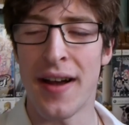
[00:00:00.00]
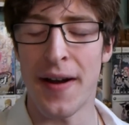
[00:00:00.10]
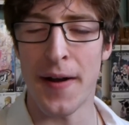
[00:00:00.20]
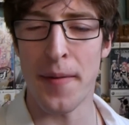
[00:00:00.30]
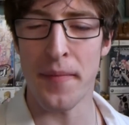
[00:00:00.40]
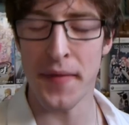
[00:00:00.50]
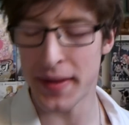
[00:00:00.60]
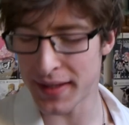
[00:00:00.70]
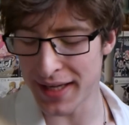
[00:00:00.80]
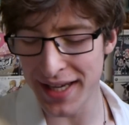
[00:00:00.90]

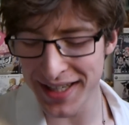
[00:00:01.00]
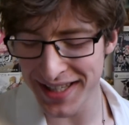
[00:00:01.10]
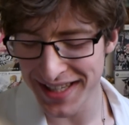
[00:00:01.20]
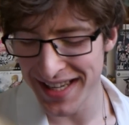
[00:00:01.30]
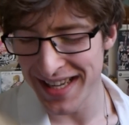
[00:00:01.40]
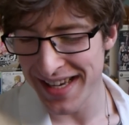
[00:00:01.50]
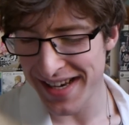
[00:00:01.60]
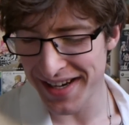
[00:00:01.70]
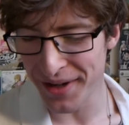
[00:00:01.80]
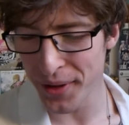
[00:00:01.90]

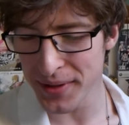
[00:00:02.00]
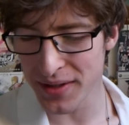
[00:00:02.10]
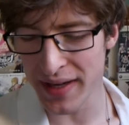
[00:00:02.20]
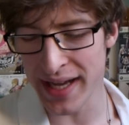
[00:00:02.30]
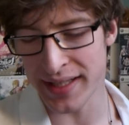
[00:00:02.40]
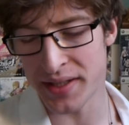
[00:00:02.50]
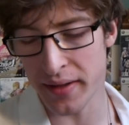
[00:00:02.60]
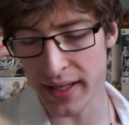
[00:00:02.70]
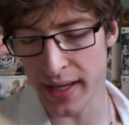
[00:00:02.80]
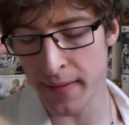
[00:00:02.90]
although it's called Hacking to
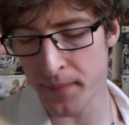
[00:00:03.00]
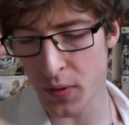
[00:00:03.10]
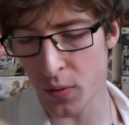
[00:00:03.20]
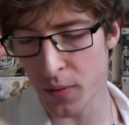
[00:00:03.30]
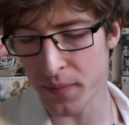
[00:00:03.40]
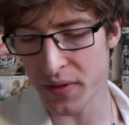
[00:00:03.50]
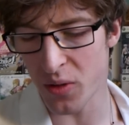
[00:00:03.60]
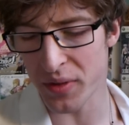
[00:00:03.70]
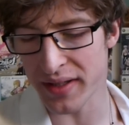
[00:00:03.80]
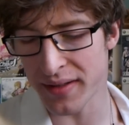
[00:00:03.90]
the Gate, or
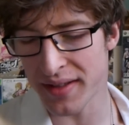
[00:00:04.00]
not really,